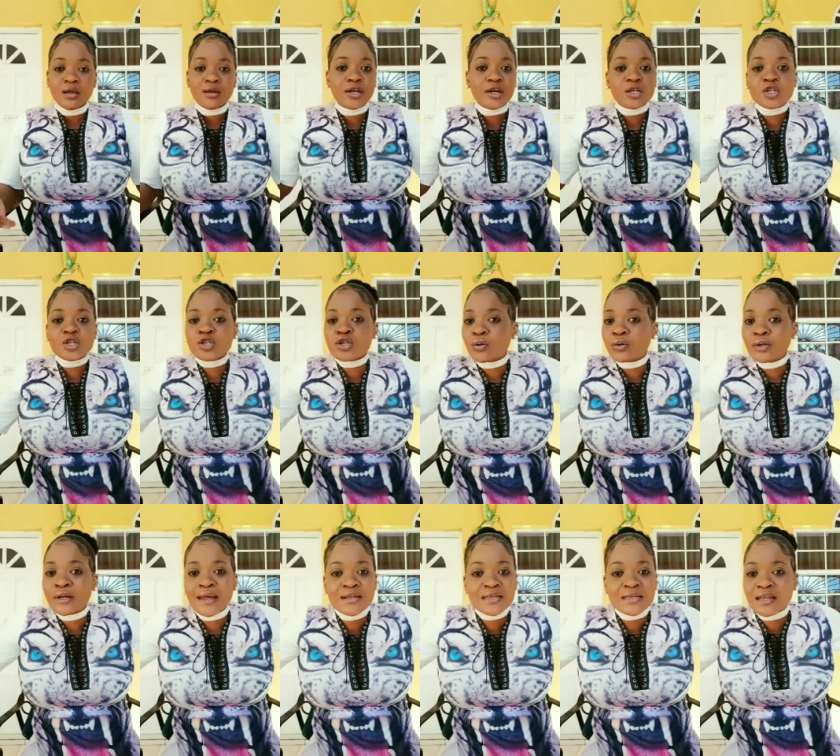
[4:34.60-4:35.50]
there is
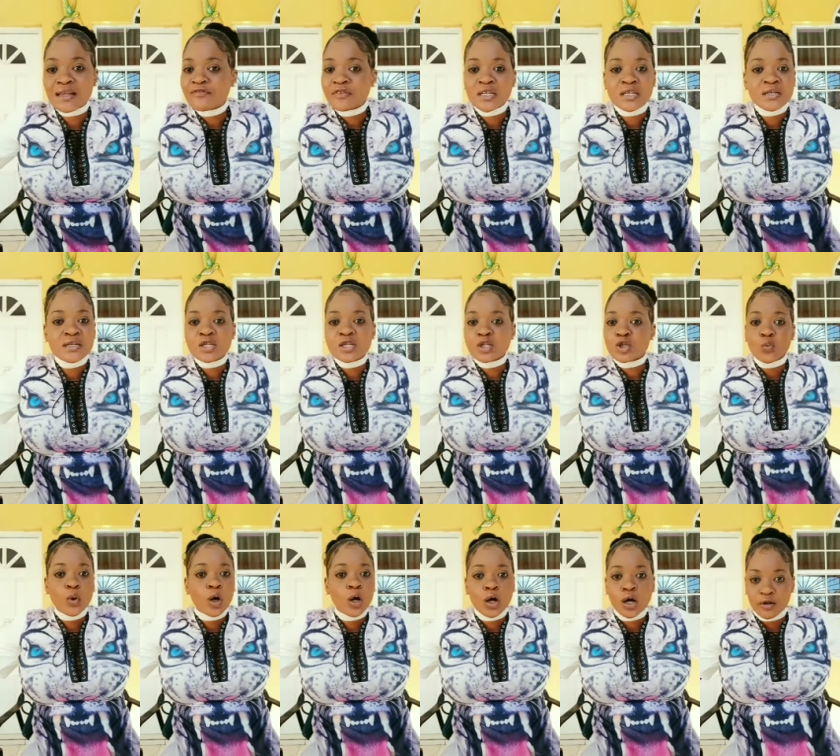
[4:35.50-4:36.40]
nothing else left in this
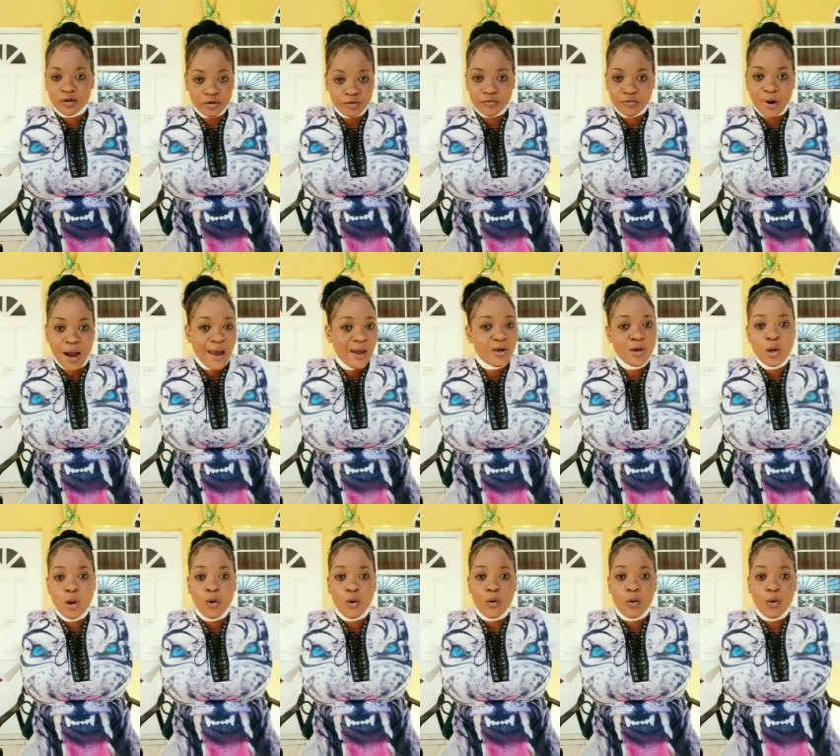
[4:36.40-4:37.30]
world
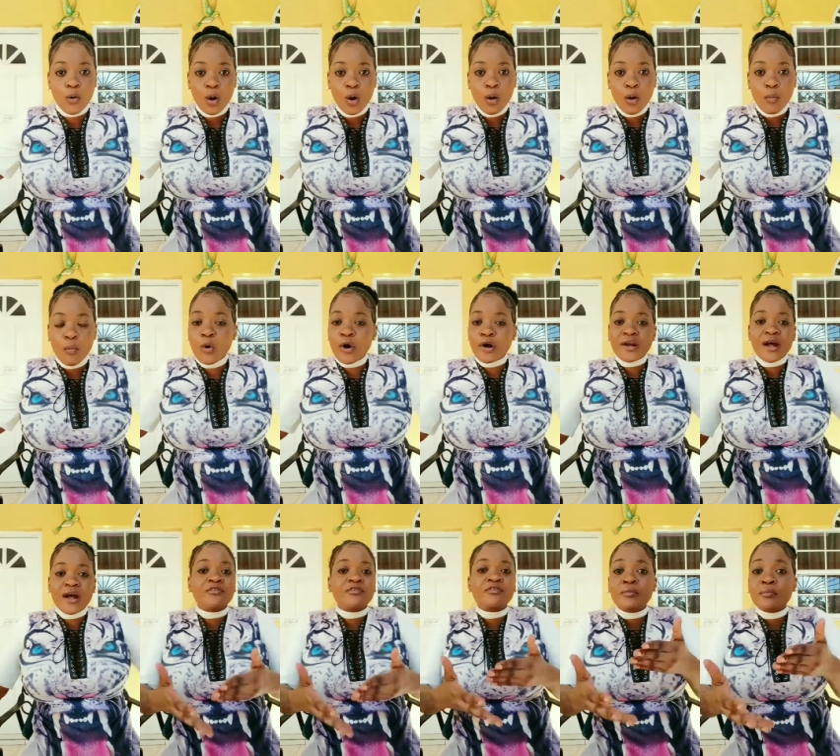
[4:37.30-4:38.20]
right now more
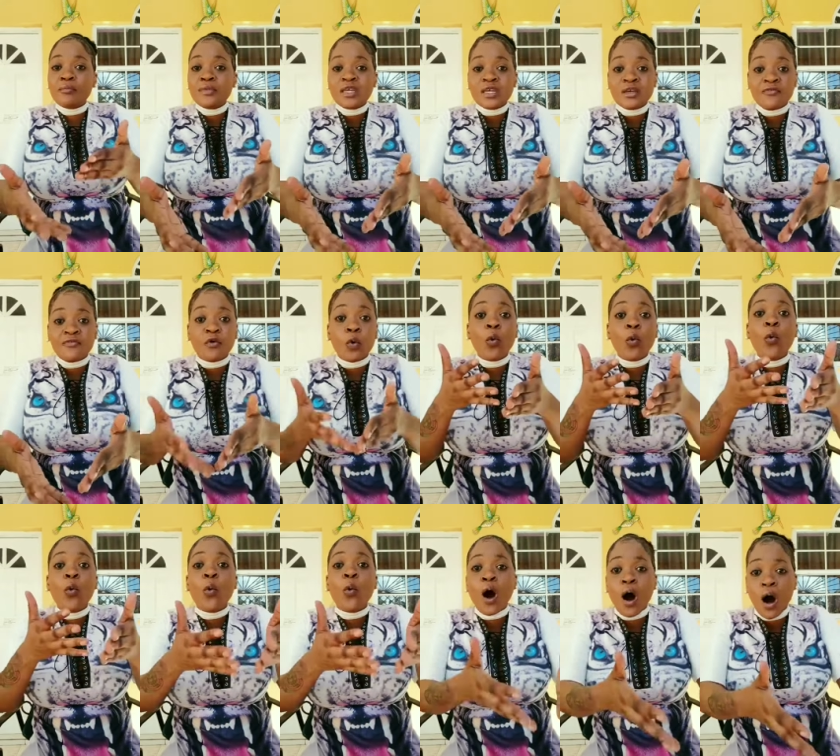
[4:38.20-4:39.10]
than for me for
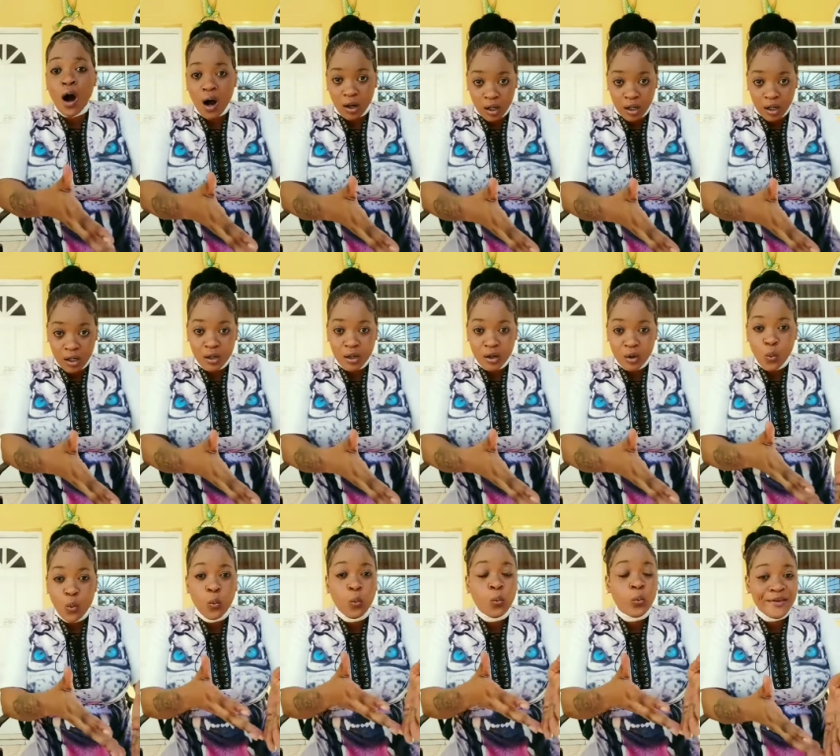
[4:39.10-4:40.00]
walk
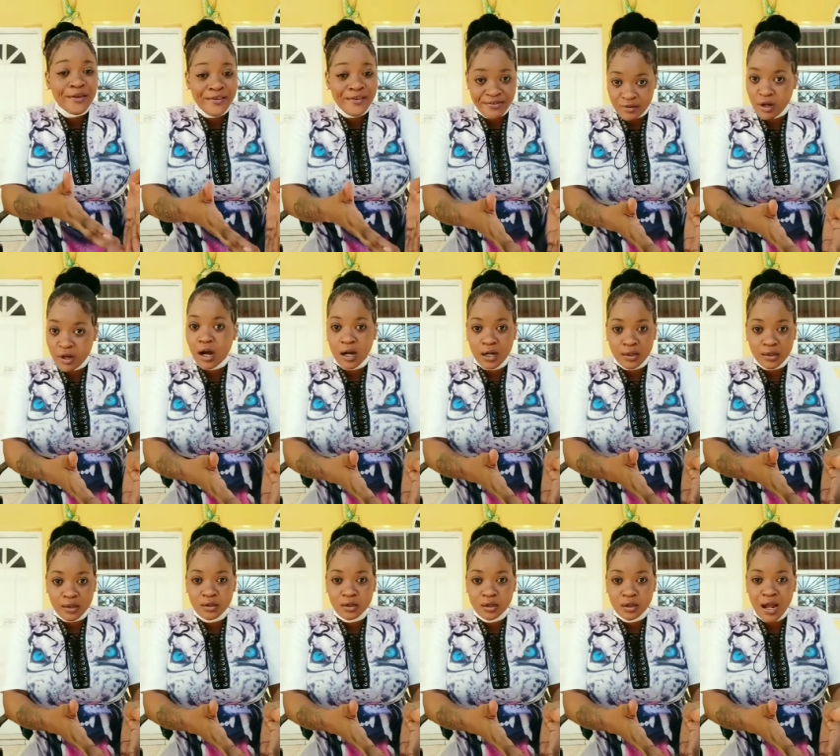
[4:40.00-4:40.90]
with
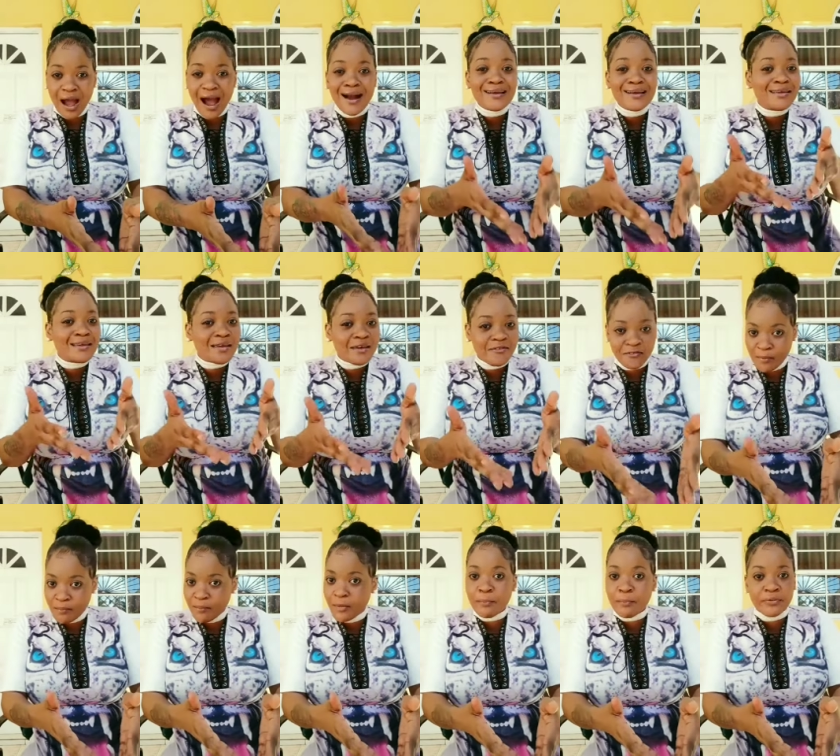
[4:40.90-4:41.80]
God and
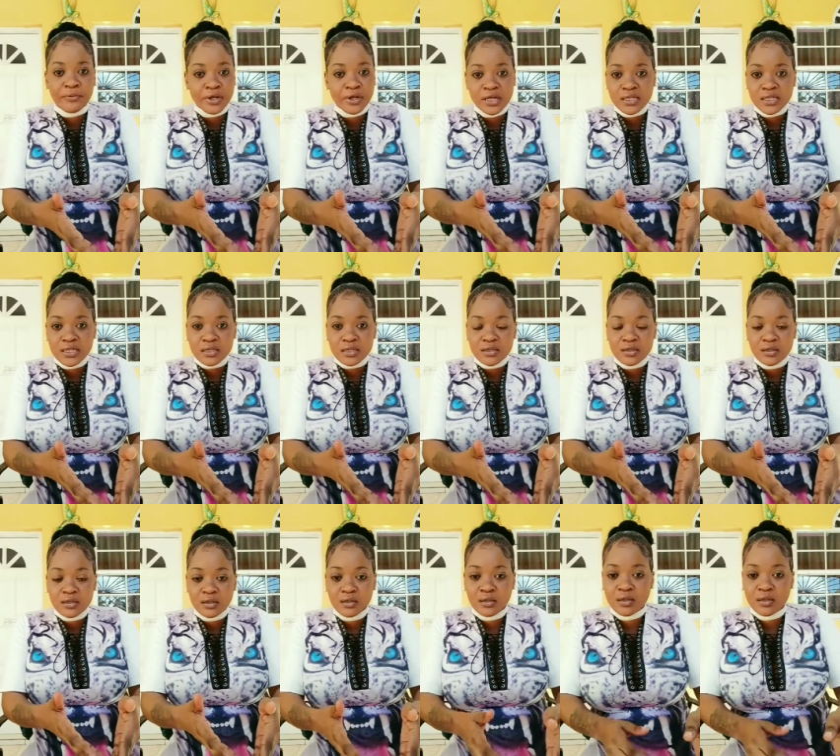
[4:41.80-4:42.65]
give him my praise.